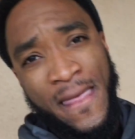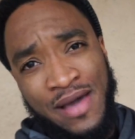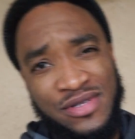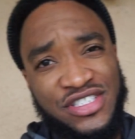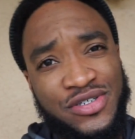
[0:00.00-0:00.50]

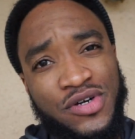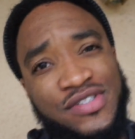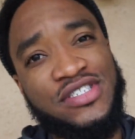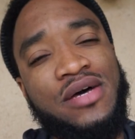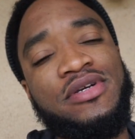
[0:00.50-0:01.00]
I'm the general
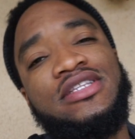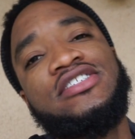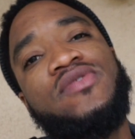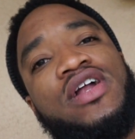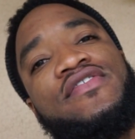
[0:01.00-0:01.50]
of the Zombie
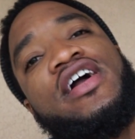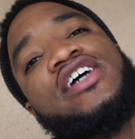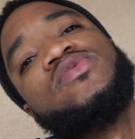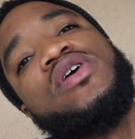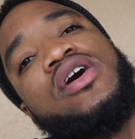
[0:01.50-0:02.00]
Elite Squad. If you
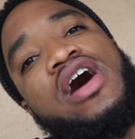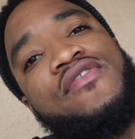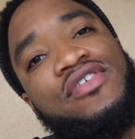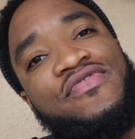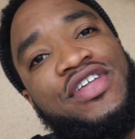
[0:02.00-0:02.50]
guys want, I'll
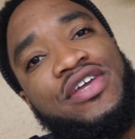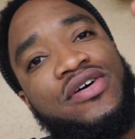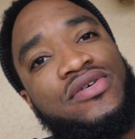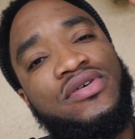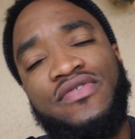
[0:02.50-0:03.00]
have the
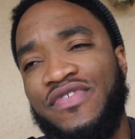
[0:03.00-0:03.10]
video.